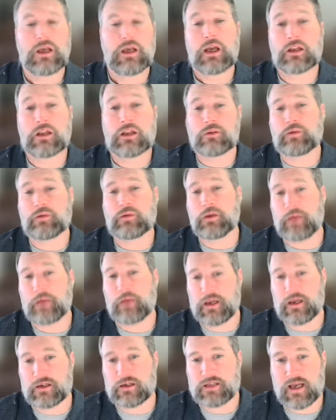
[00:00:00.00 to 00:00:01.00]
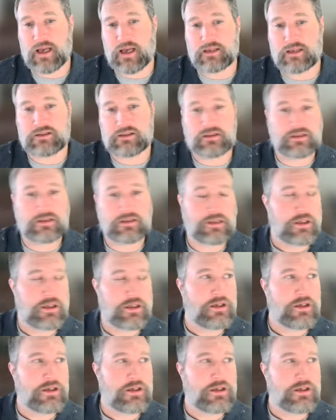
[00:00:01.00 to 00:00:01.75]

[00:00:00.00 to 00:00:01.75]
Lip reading: and you prepay your taxes.